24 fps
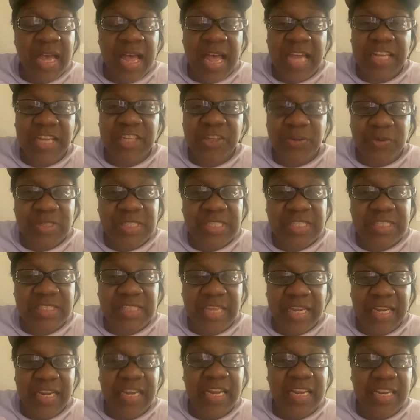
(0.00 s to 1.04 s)

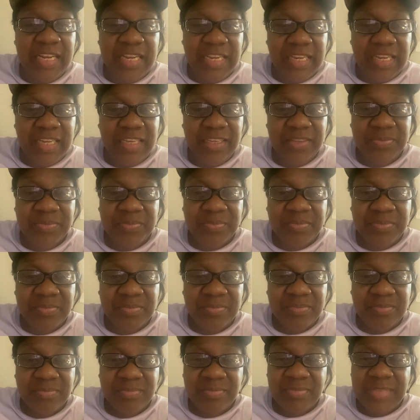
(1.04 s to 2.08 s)
understanding.
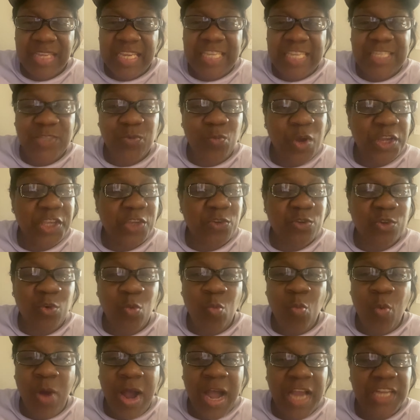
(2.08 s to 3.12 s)
He's wanting you to
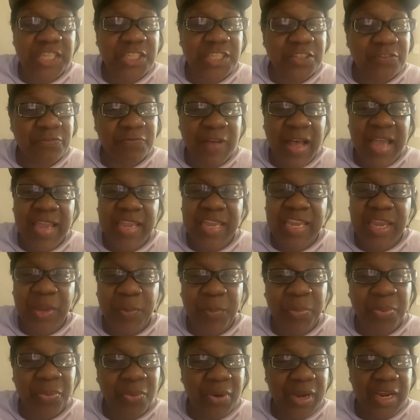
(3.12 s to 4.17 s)
watch, fight,
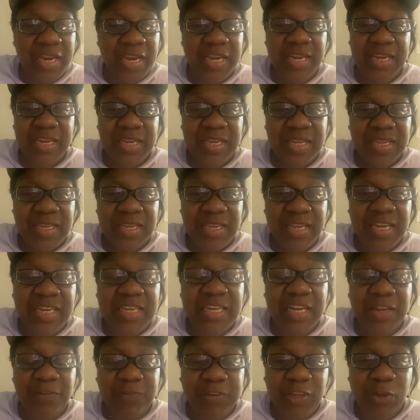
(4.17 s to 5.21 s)
and pray. He
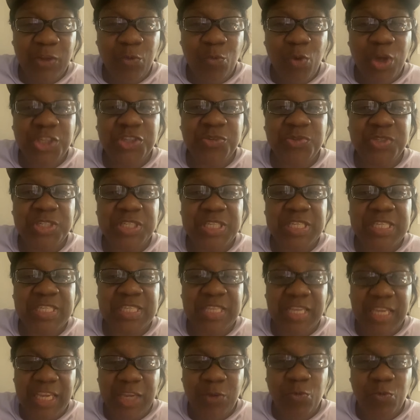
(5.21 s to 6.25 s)
definitely wants you to
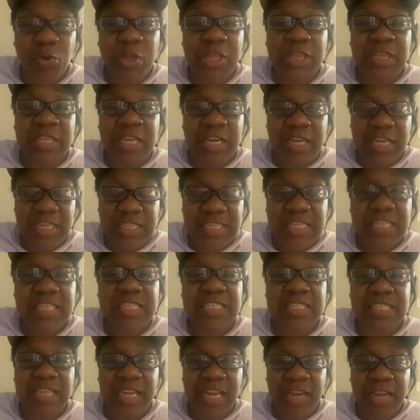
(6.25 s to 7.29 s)
see what thus
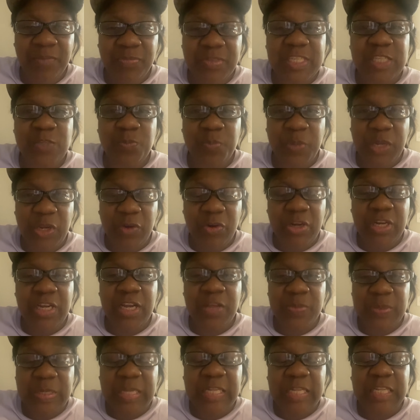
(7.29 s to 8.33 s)
saith the Spirit
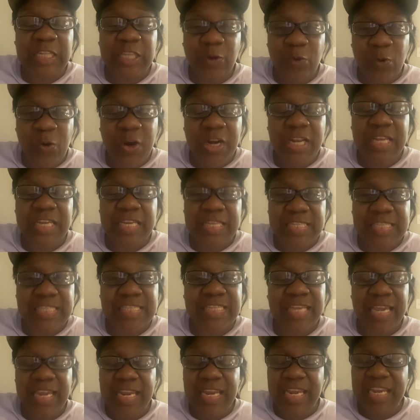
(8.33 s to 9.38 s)
of the Lord is
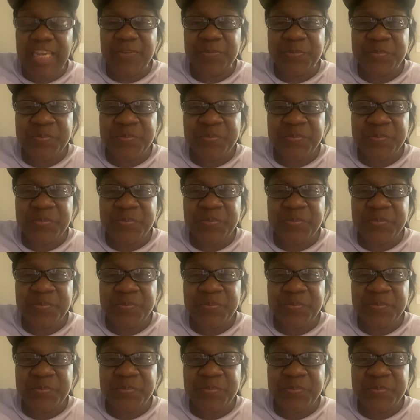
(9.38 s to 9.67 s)
saying.